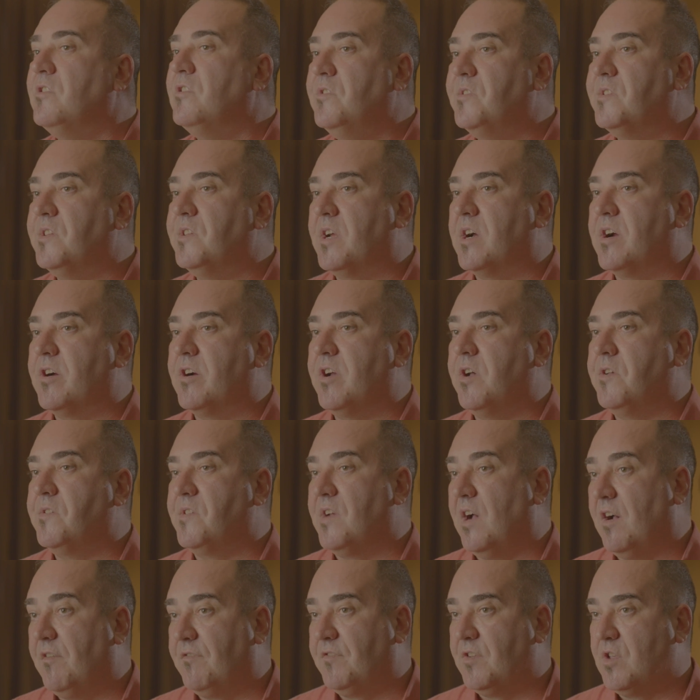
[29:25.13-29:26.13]
2 scenarios
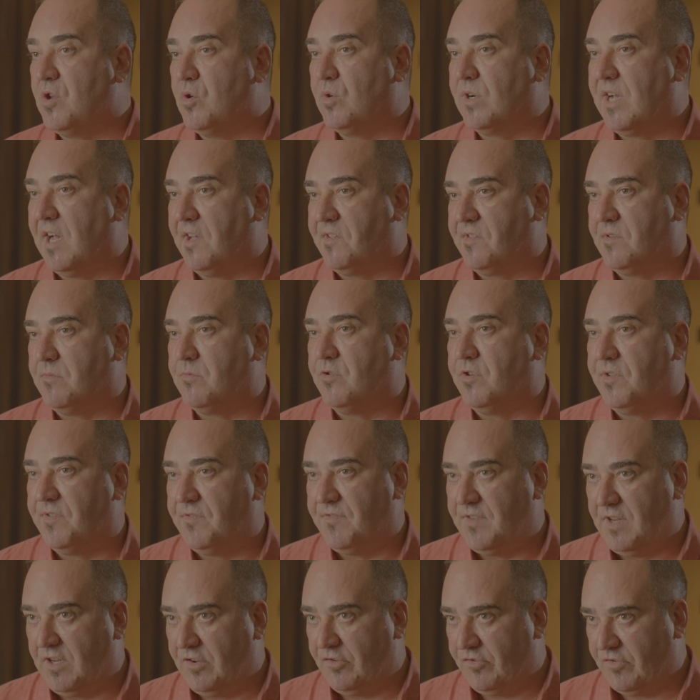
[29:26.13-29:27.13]
after your customer has
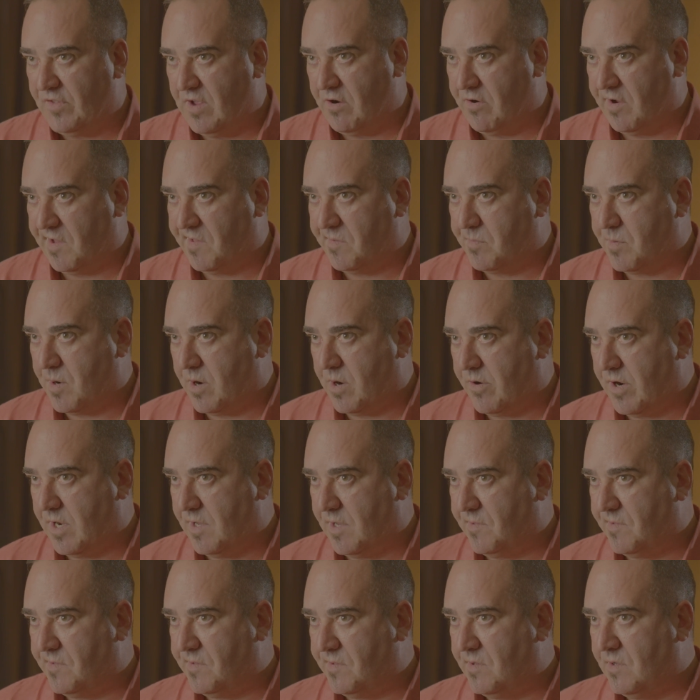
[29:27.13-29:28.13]
finished their
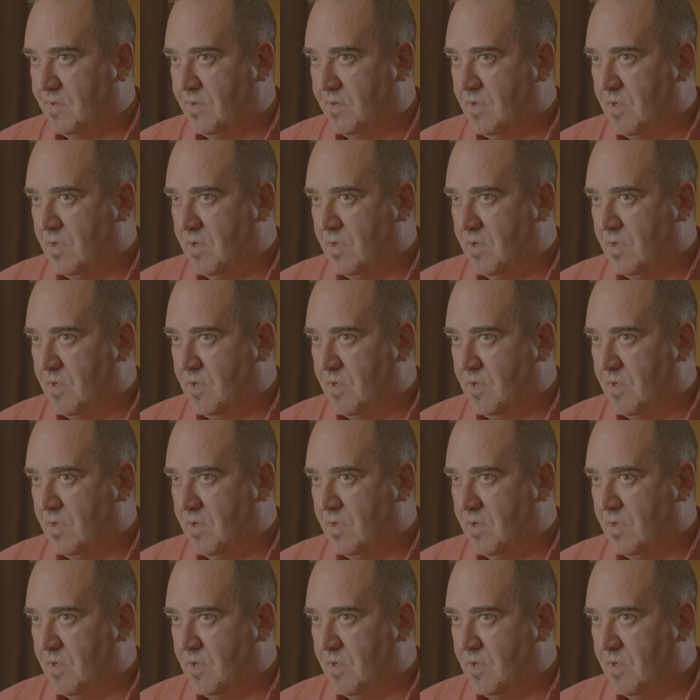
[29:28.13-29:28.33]
experience.